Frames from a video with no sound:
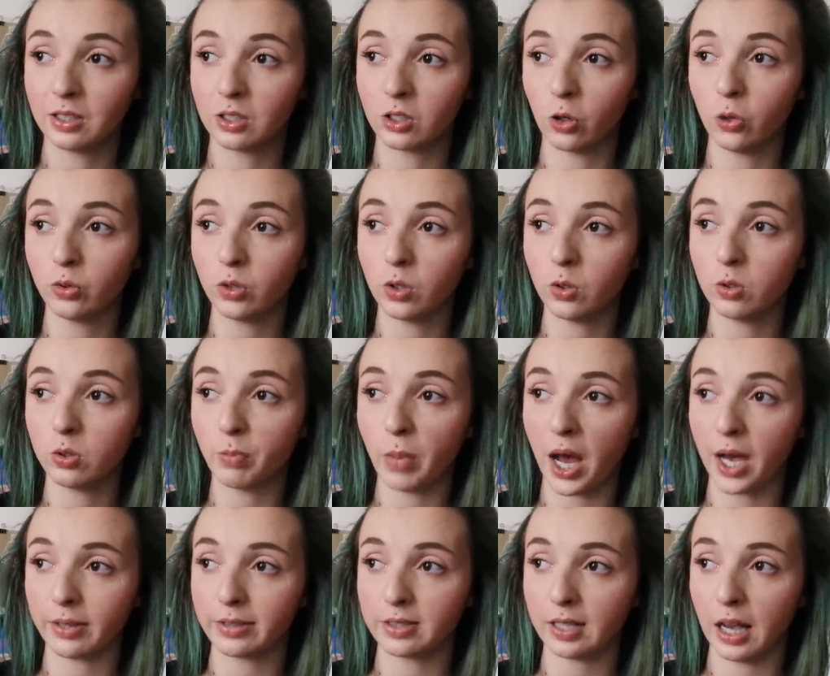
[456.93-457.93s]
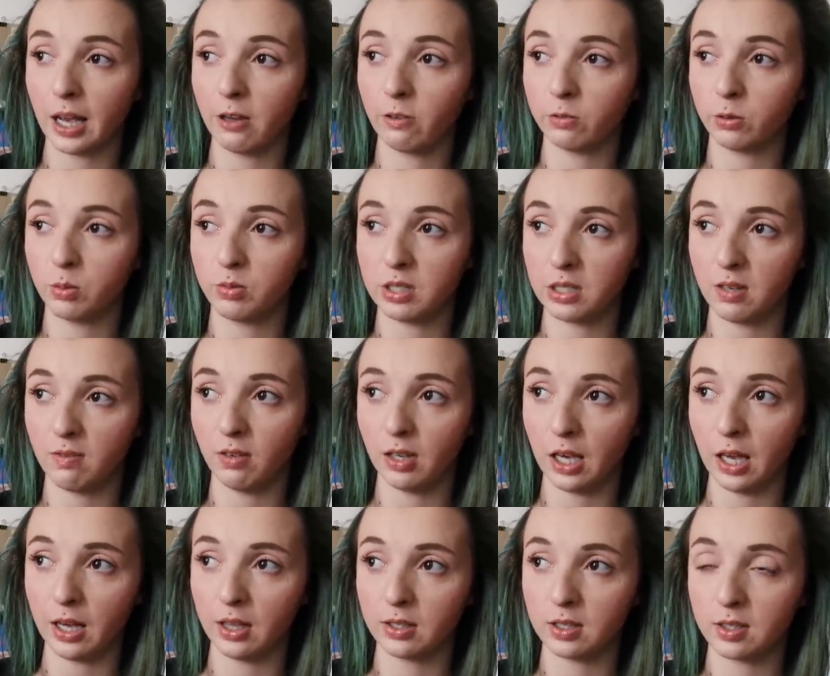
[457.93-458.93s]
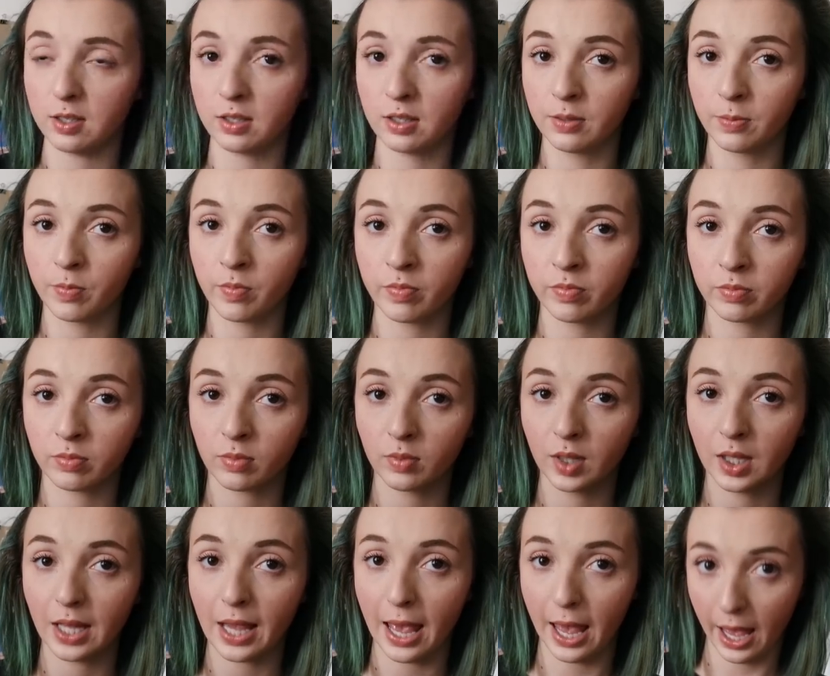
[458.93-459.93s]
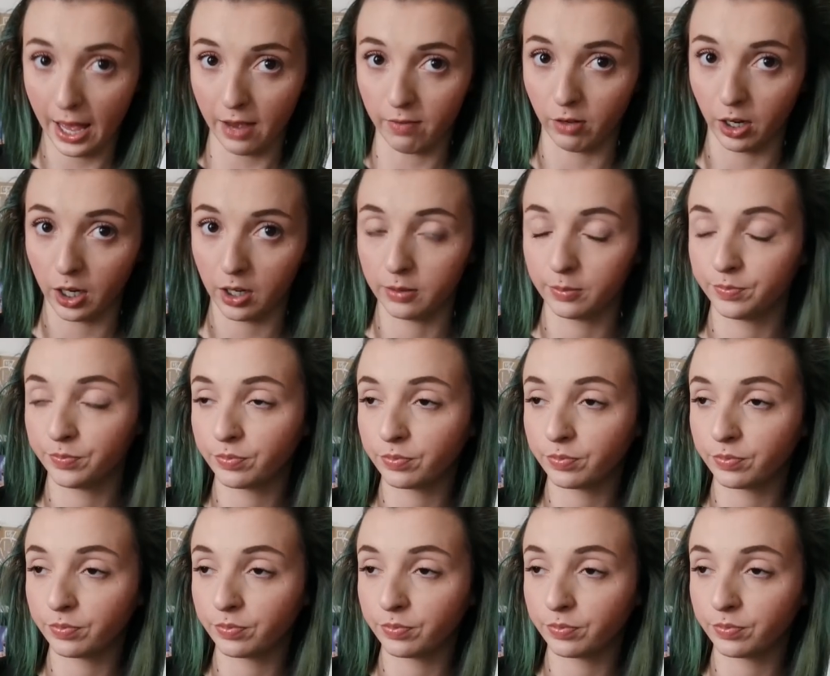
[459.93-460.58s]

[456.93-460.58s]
Don't use box dye from CVS ever.